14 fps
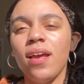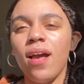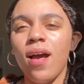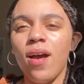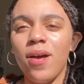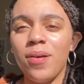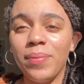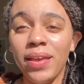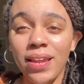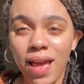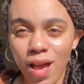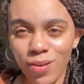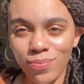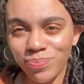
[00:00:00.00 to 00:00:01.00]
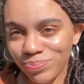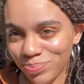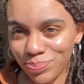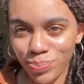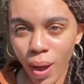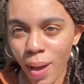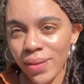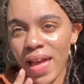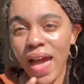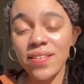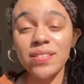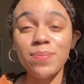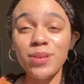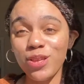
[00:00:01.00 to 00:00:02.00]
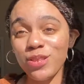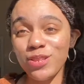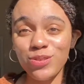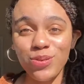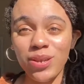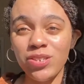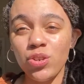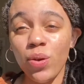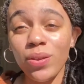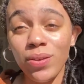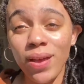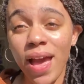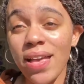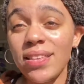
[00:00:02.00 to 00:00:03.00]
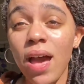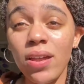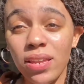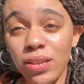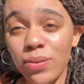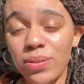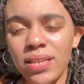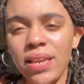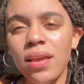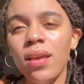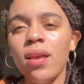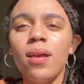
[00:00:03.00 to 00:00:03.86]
and I'll probably have something on the screen showing you guys how to use it,